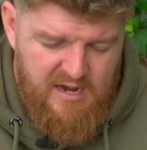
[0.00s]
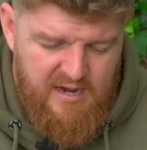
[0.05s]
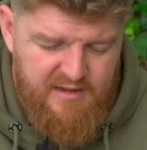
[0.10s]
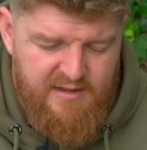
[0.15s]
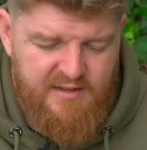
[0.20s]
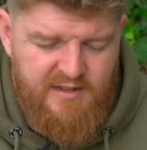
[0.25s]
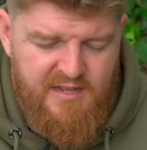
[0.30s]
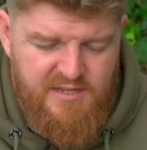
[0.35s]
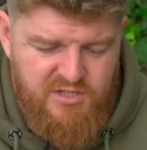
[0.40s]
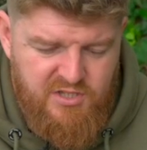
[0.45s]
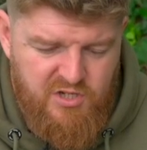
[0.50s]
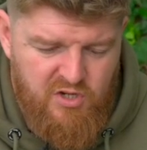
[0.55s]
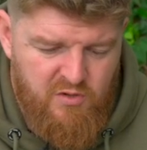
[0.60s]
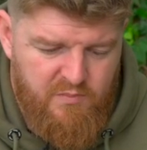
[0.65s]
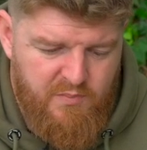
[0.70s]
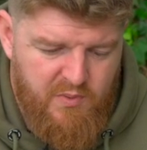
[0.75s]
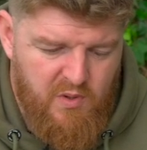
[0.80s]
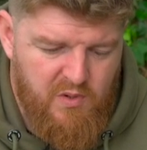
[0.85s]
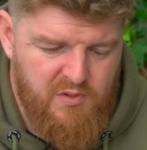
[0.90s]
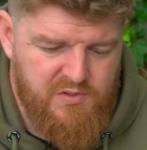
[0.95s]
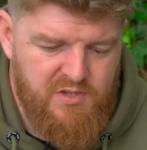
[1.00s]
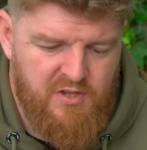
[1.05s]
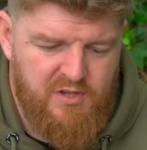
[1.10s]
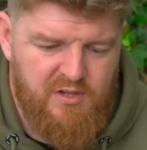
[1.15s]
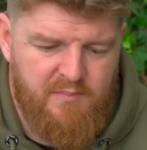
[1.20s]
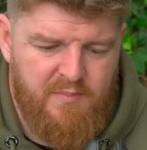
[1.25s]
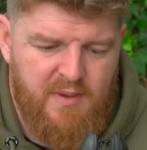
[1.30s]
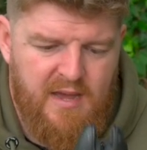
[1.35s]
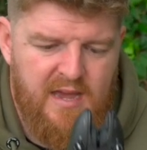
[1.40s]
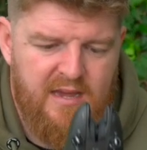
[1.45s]
and then there's two ports on
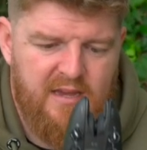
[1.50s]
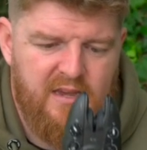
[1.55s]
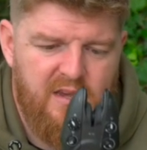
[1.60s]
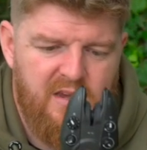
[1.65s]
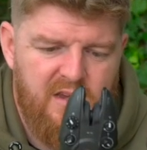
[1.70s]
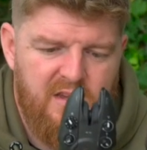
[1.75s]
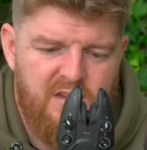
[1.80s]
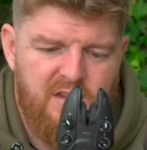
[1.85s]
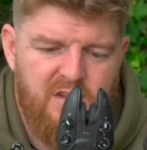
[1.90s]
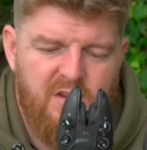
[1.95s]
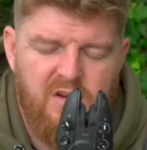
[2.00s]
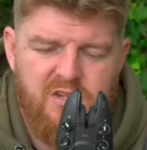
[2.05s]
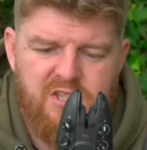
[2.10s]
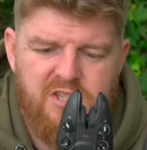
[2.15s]
the back. You've got